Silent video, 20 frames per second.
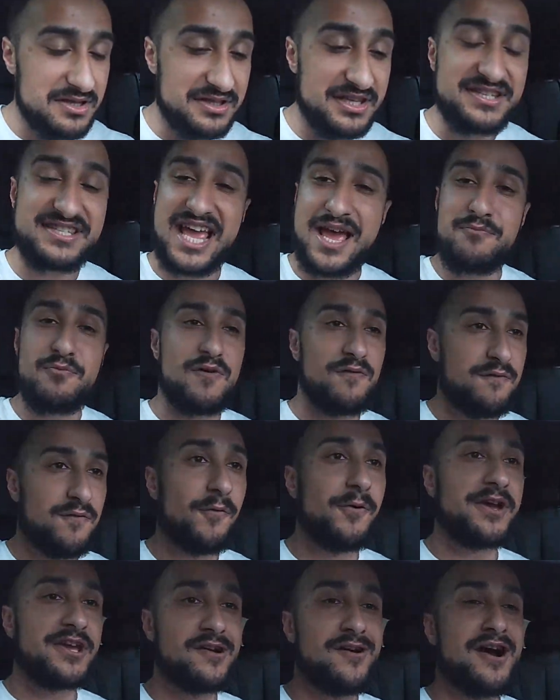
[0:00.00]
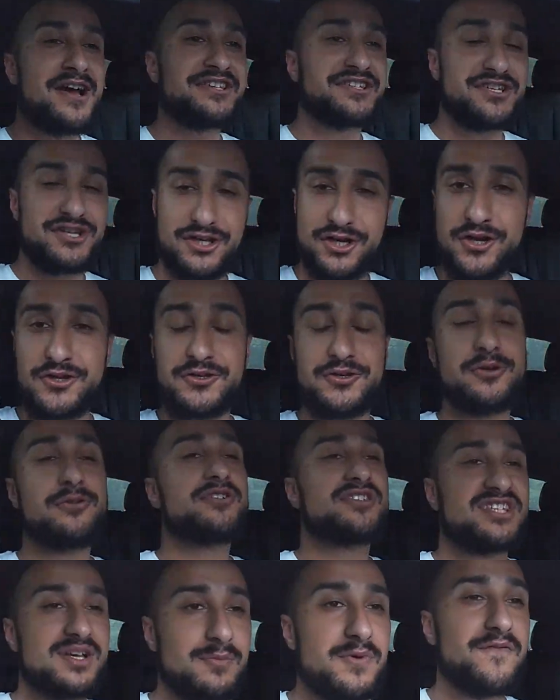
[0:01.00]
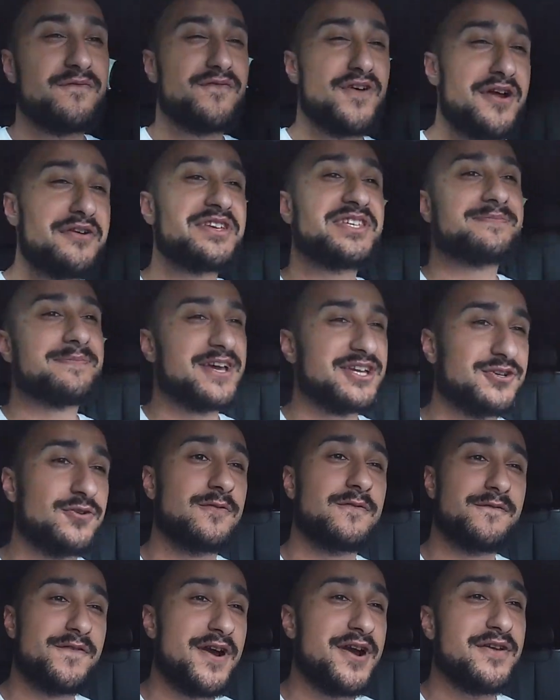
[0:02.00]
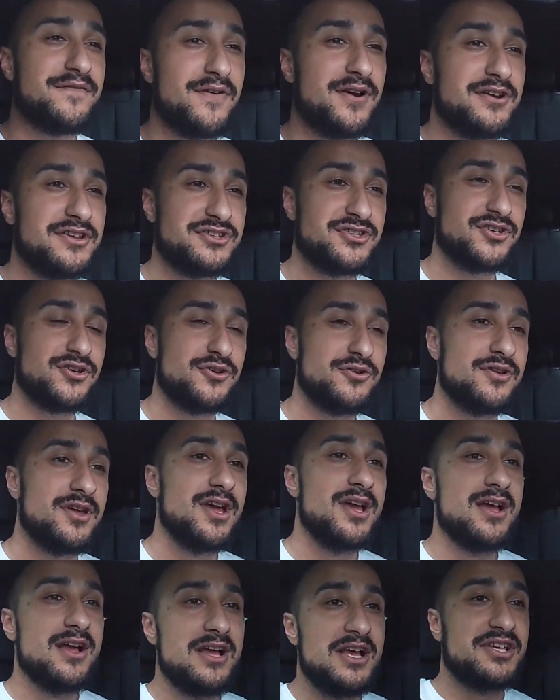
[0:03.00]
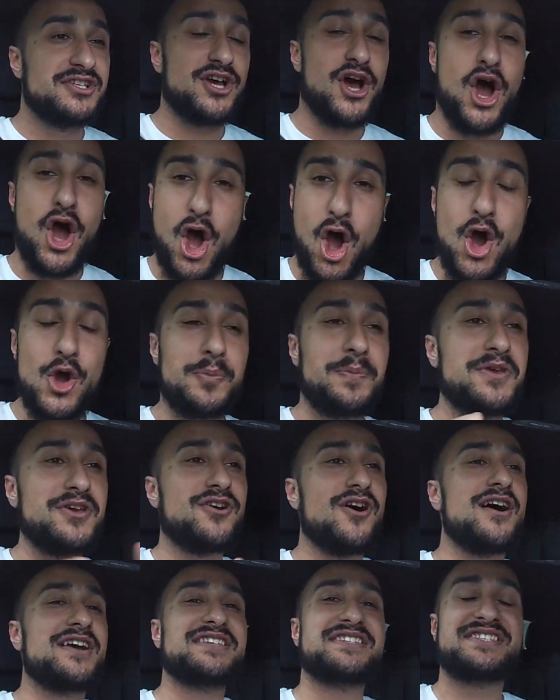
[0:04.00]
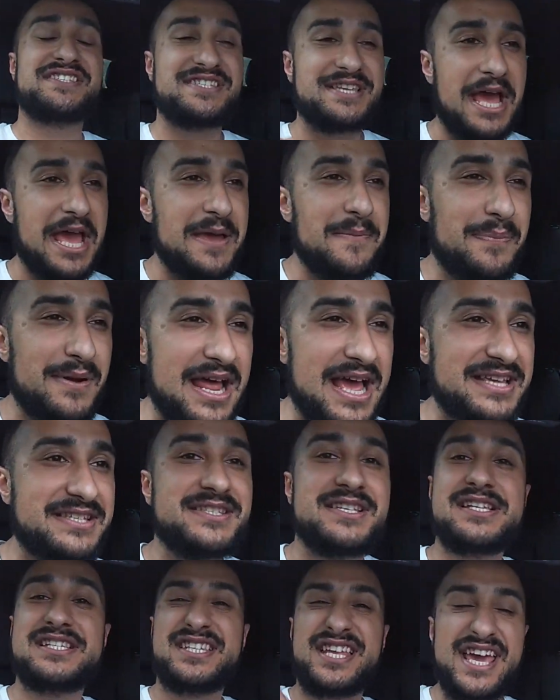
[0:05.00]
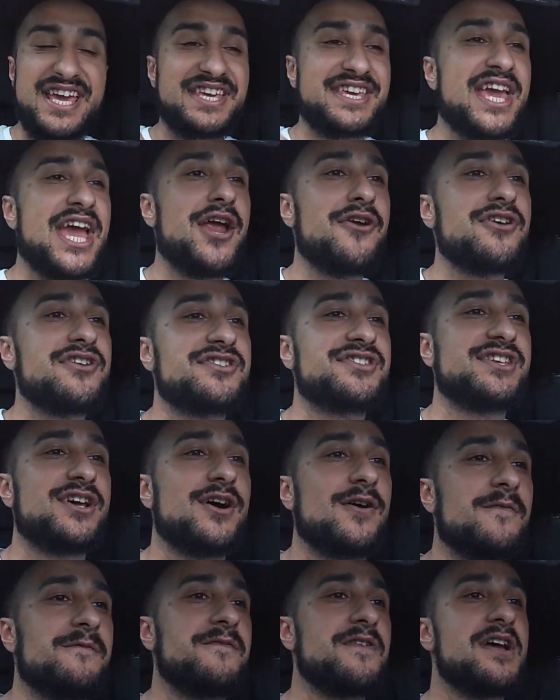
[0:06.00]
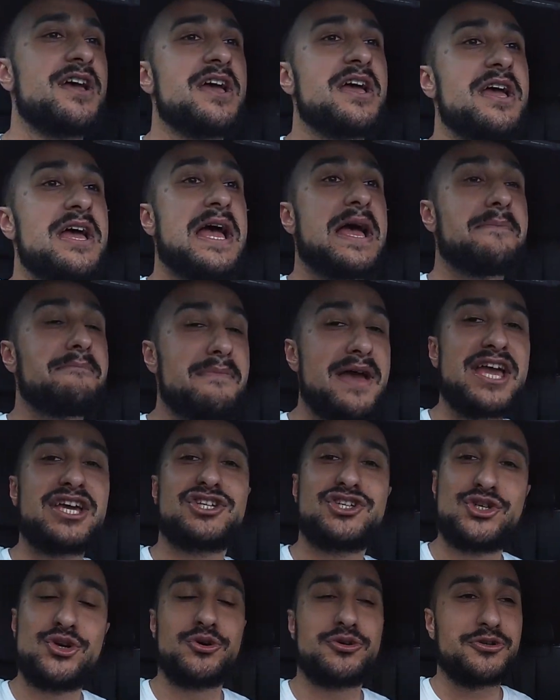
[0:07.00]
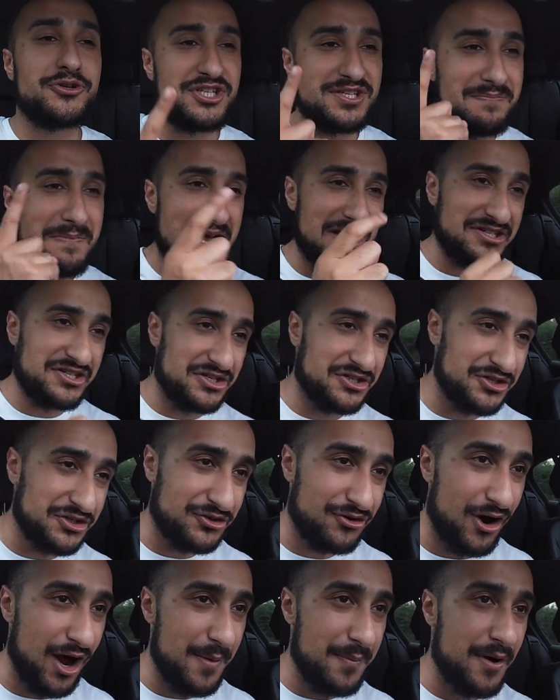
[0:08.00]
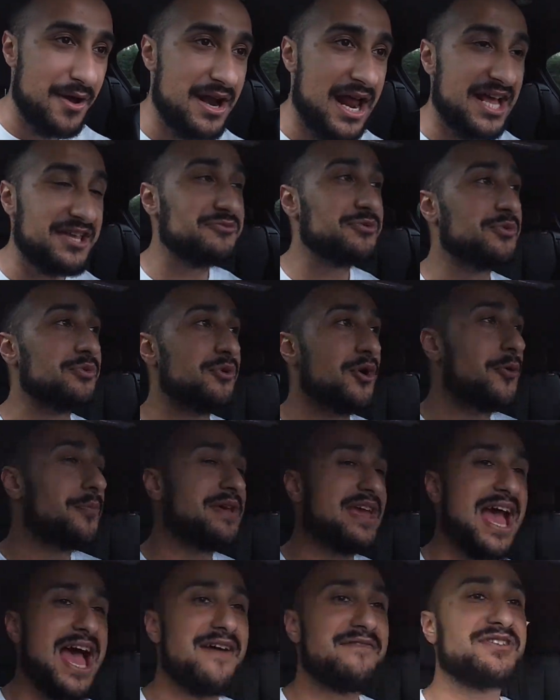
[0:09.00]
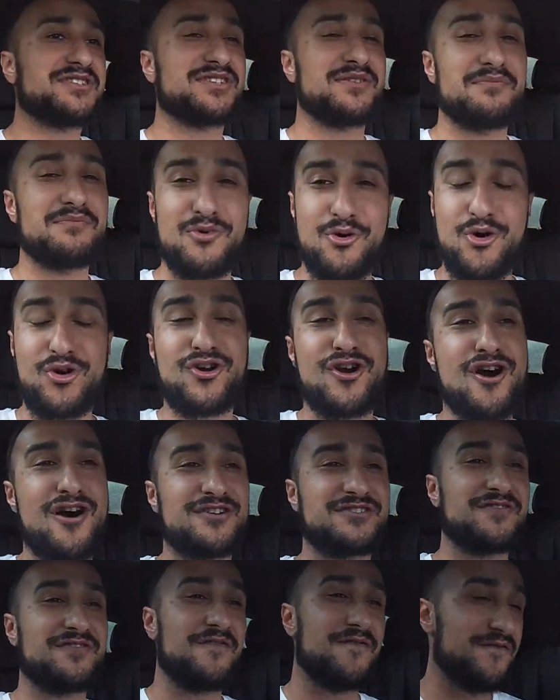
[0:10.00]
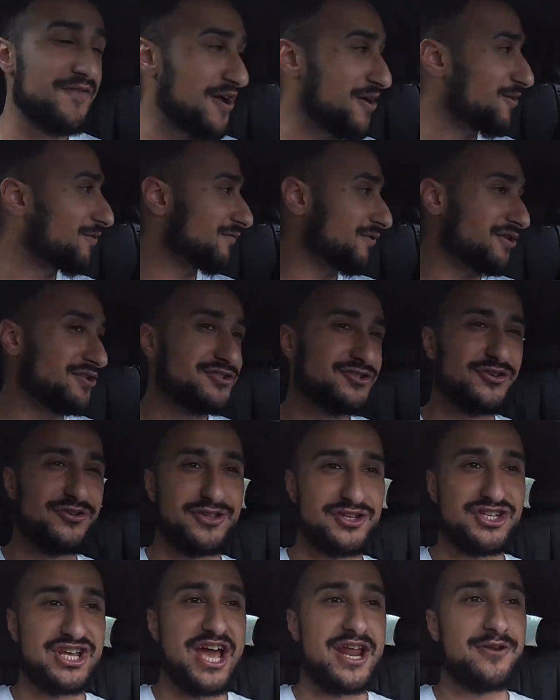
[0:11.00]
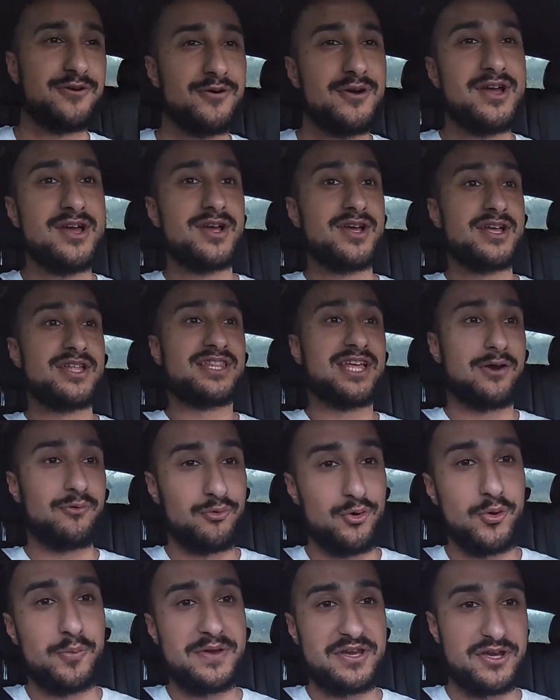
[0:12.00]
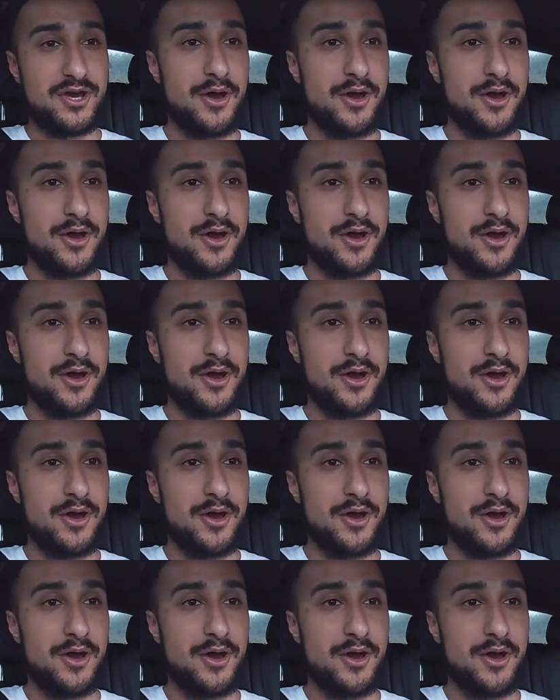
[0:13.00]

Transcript: This M140i is going to go to someone very special very, very soon. So I hope you guys stay blessed, take care of yourself, make sure to smash the subscribe button, as we will be having some more cars very, very soon on the channel that will be